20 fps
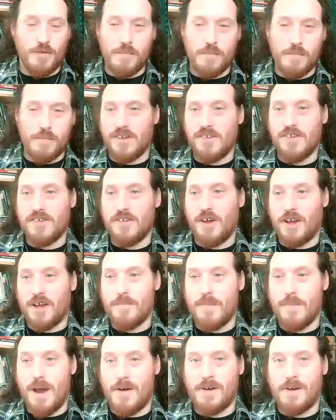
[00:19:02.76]
of in places like
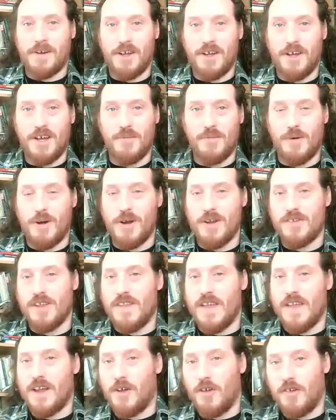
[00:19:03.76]
America where it's
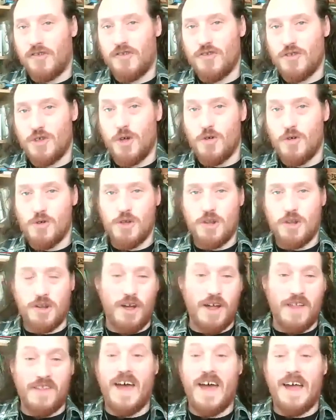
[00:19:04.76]
in their constitution,
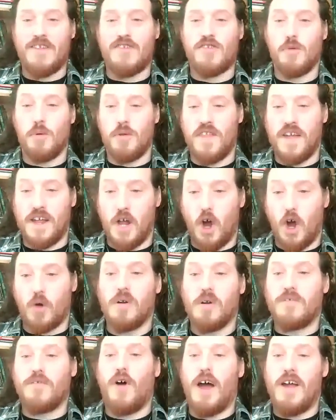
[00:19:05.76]
like that sort of thing
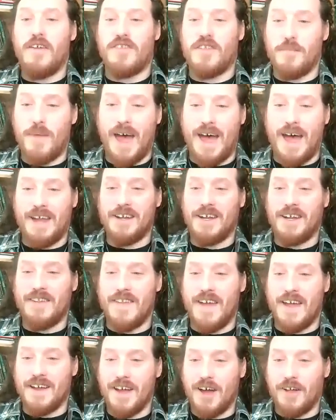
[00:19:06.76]
horrifies them handing
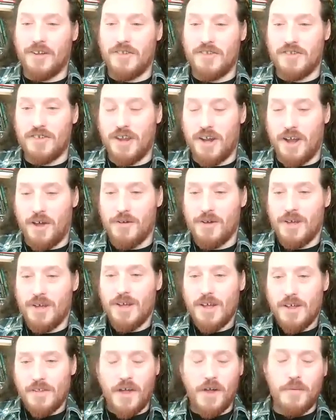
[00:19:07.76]
in their guns, you know?
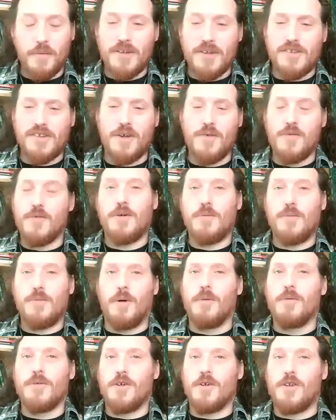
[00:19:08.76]
They always say, well,
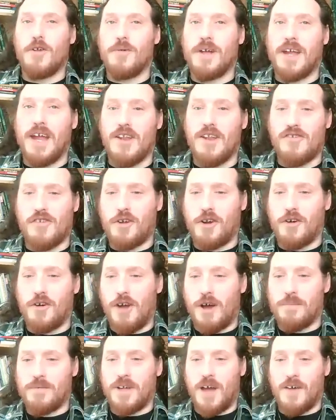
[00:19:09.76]
what would you do against a
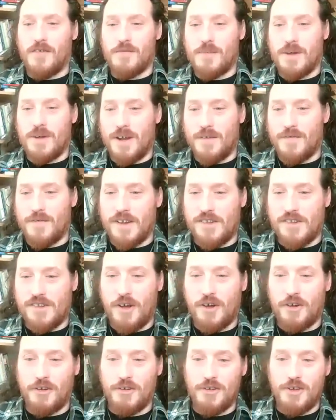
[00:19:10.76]
corrupt government if they
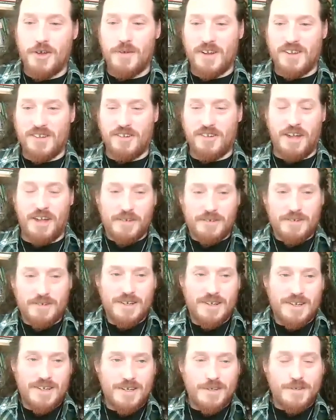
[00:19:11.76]
turn on you? And it's like,
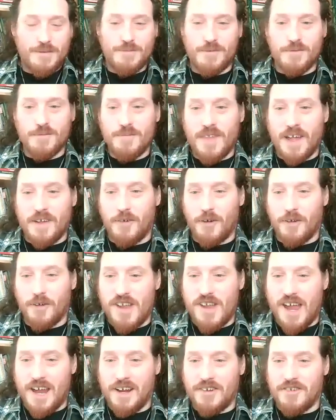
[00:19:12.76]
well, they've got
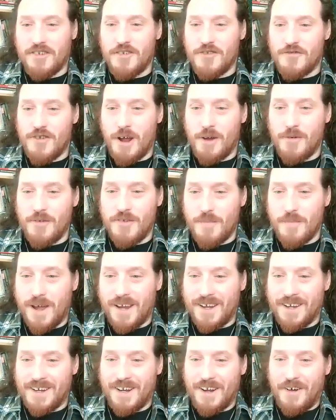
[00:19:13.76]
tanks and drones,
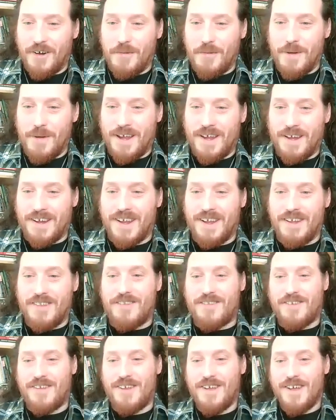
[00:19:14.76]
mate. You know what I mean?
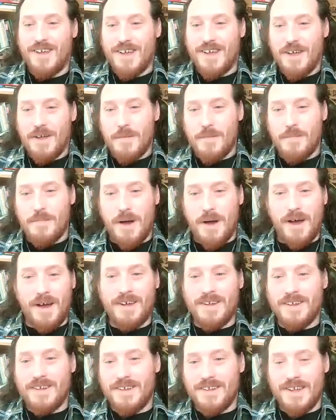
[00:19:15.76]
It's... Yeah.
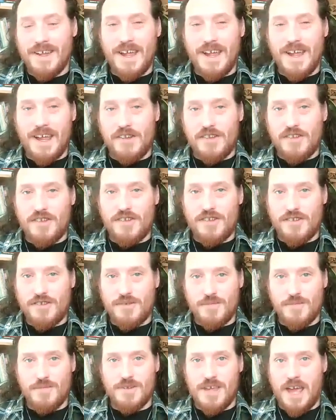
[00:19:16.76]
But,
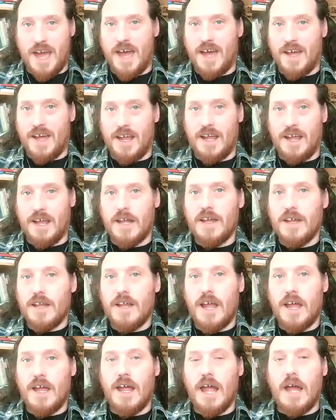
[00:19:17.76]
It's yeah, it,
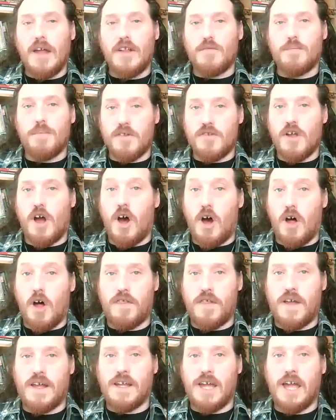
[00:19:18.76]
it's
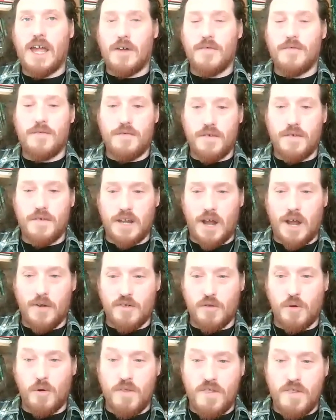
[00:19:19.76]
bizarre thinking of you
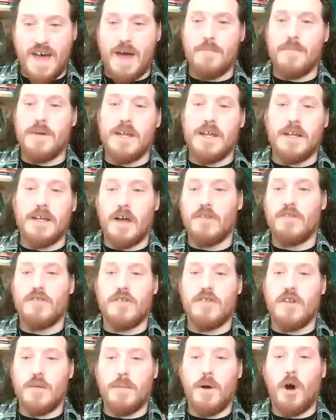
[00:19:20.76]
know sort of that many guns in the